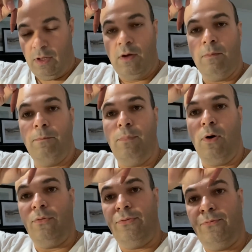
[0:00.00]

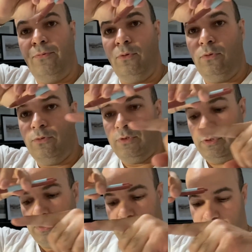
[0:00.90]
both
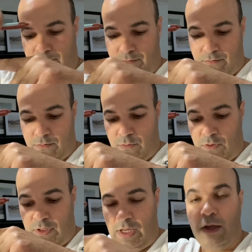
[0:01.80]
fluids,
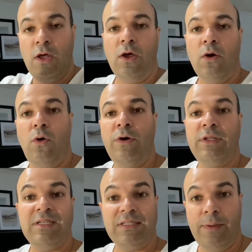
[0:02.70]
okay, go in
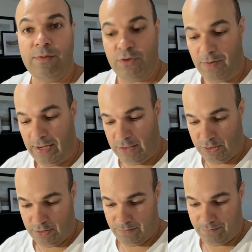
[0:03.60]
the same
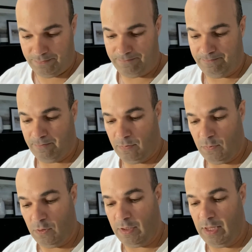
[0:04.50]
direction,
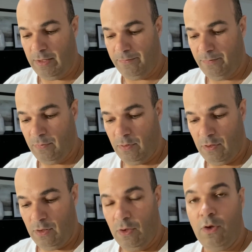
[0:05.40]
okay?
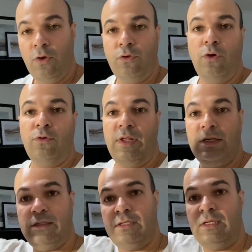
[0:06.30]
So the
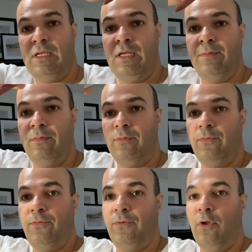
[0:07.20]
steam
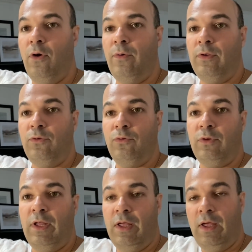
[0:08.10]
flowing through
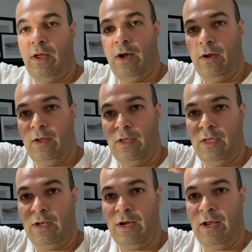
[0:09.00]
the
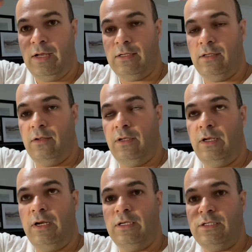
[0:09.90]
heat
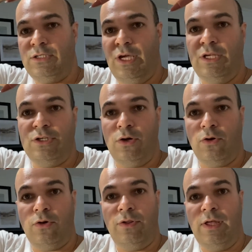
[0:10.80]
exchanger or
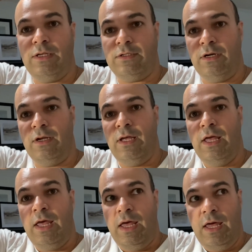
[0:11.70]
condenser
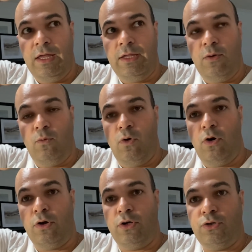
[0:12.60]
and the
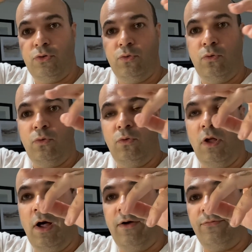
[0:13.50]
water to cool
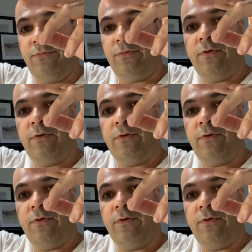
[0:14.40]
off